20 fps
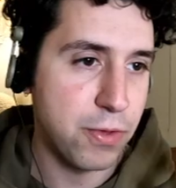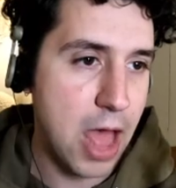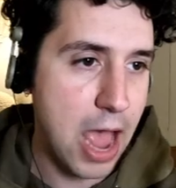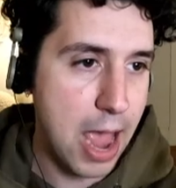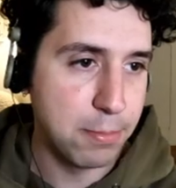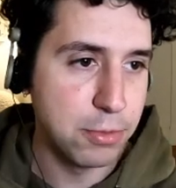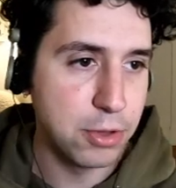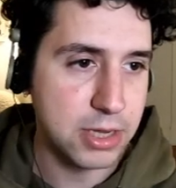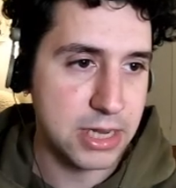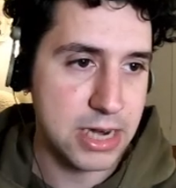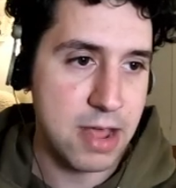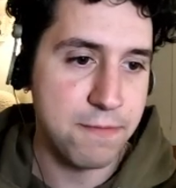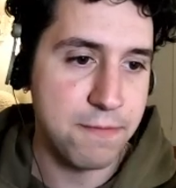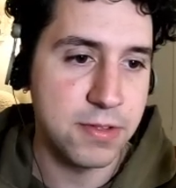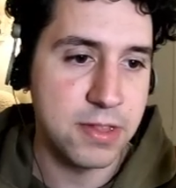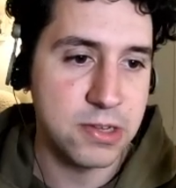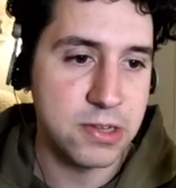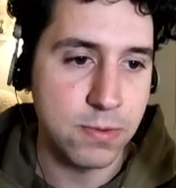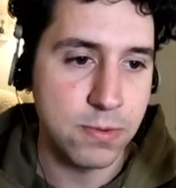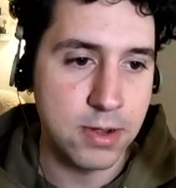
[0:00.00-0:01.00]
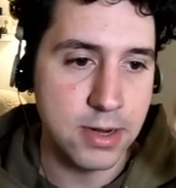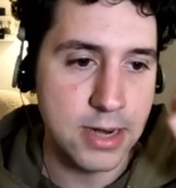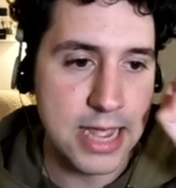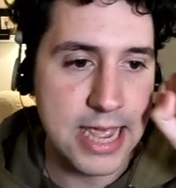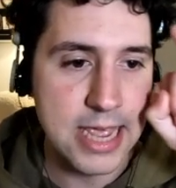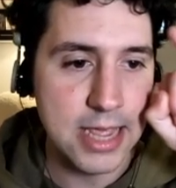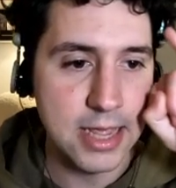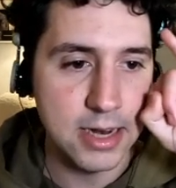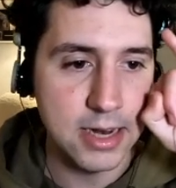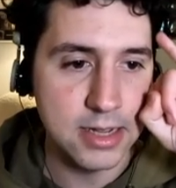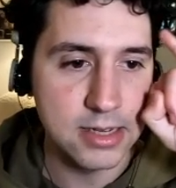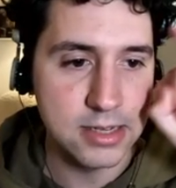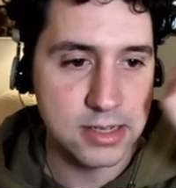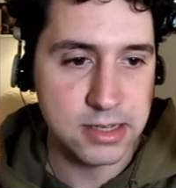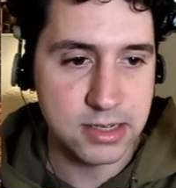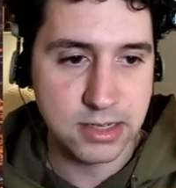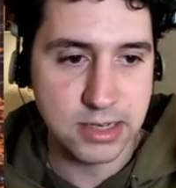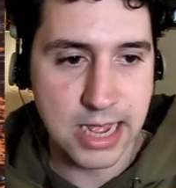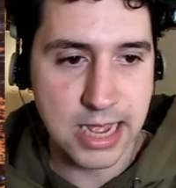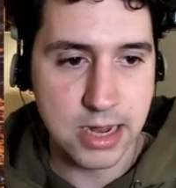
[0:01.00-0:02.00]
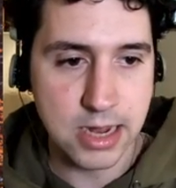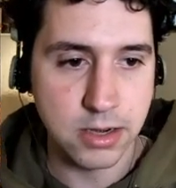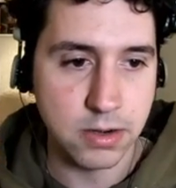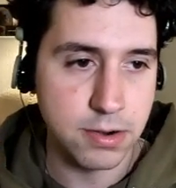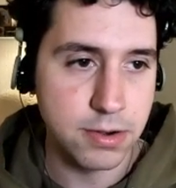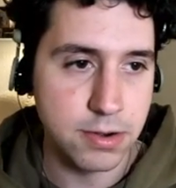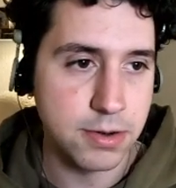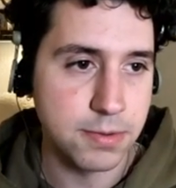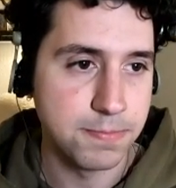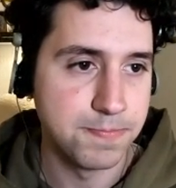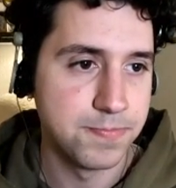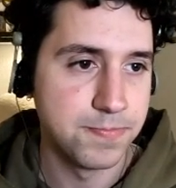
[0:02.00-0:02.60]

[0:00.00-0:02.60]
I'm looking out for this one in Standard.